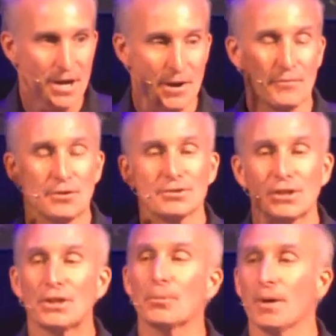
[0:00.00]
if there's
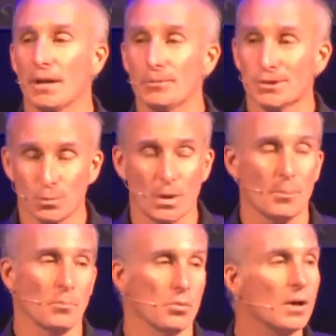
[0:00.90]
any way, he was
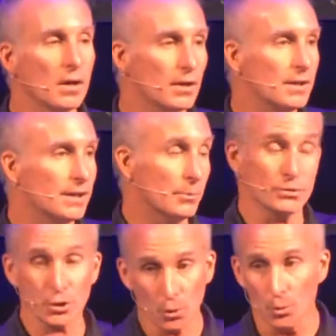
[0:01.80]
sweating blood, and it was
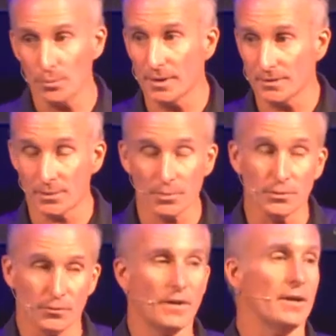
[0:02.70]
cold because they built a
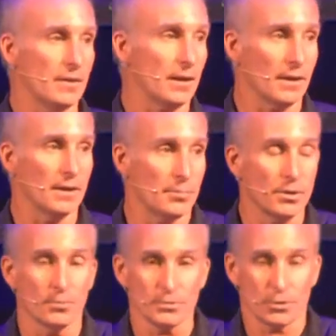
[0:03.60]
fire that night. Peter
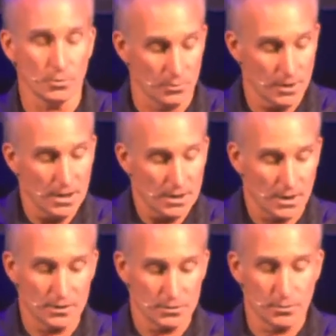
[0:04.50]
was cold.
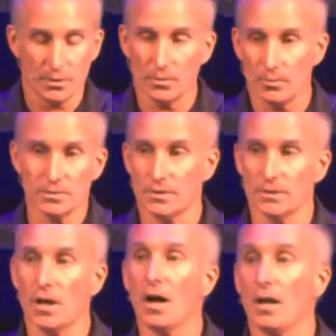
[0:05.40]
Okay, so we know it wasn't this
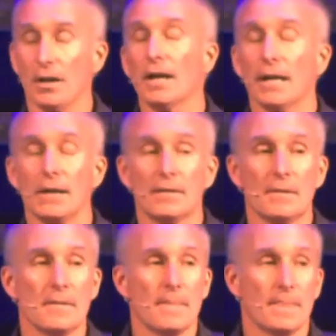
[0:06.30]
hot night.
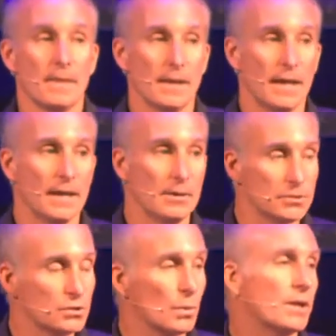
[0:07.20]
And he was
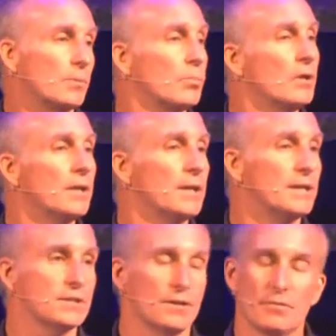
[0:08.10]
sweating blood, and he
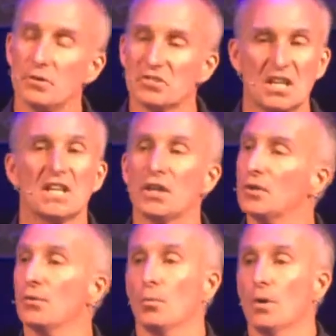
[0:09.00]
said, If there's any
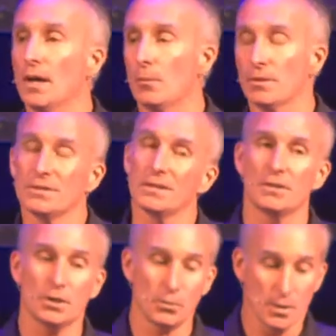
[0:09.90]
other way, what does that
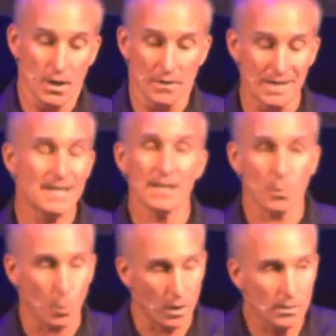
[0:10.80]
tell you? That he
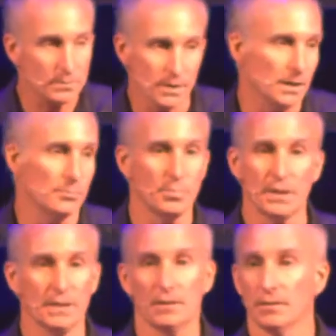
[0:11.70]
didn't want to get
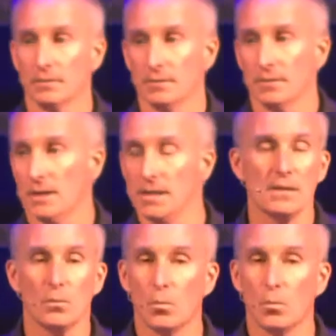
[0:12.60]
beat. He didn't